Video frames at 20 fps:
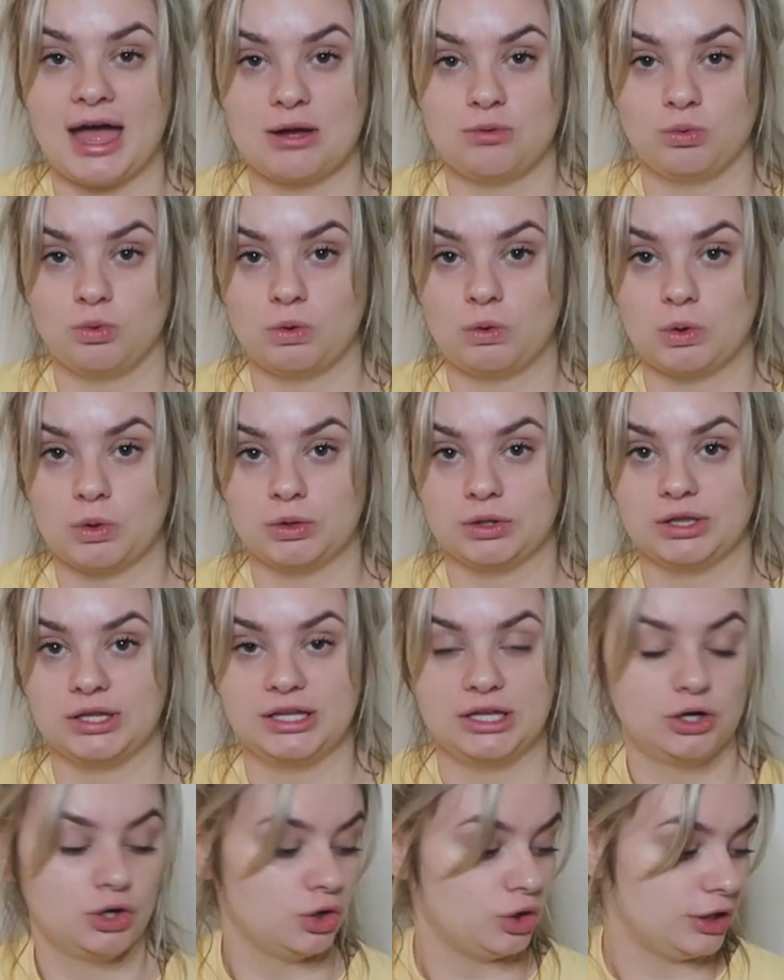I will
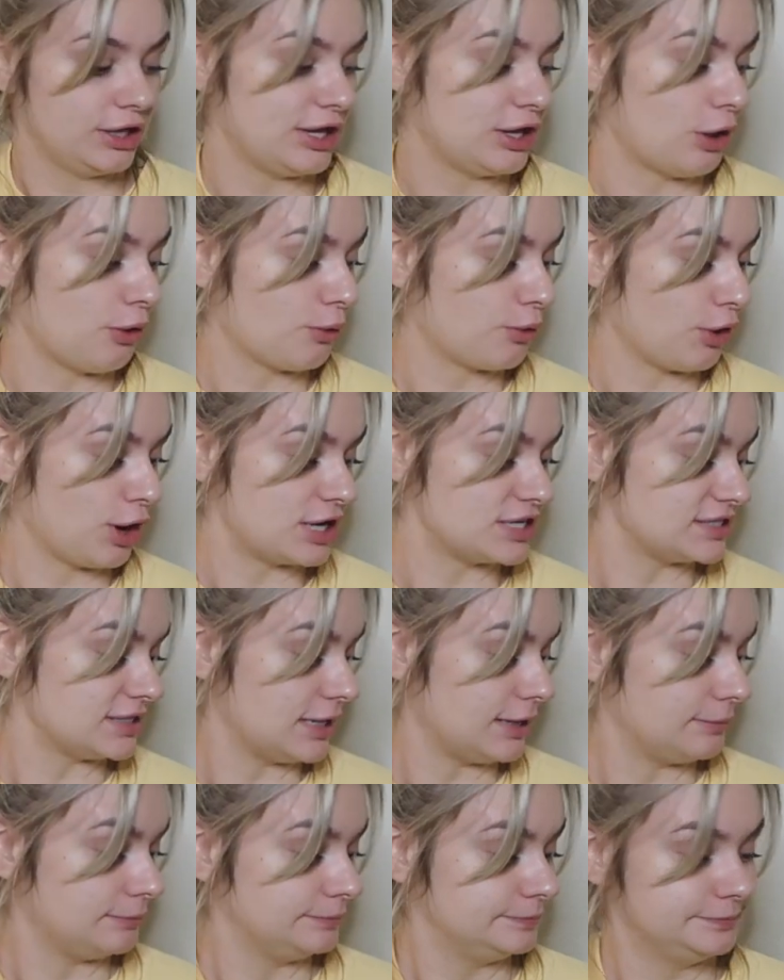literally go
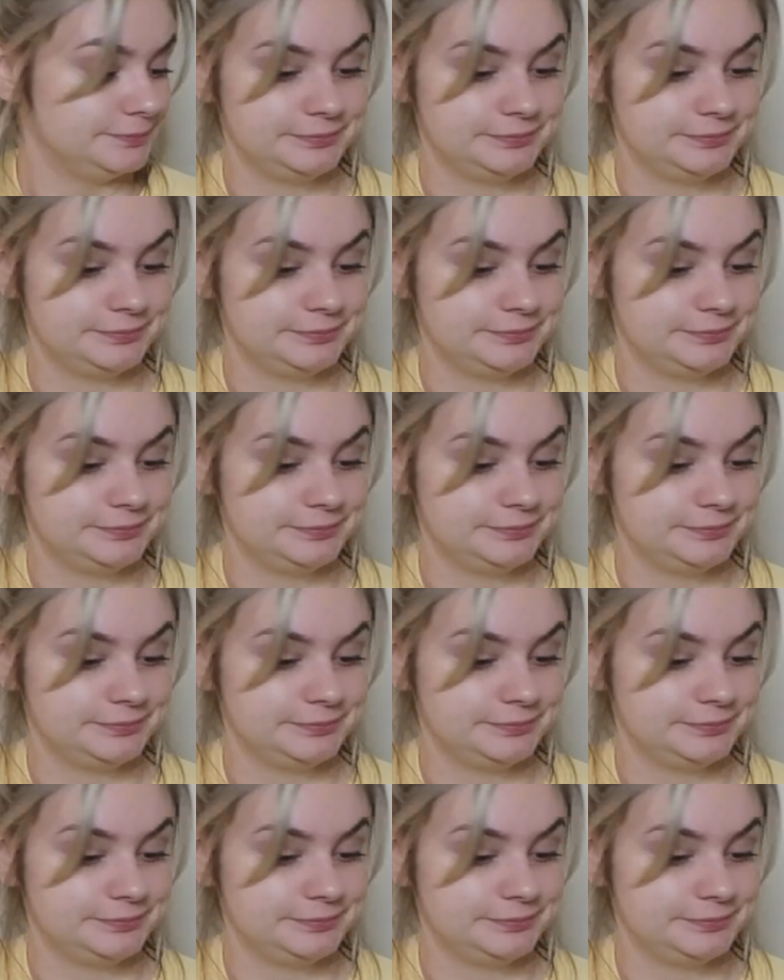crazy.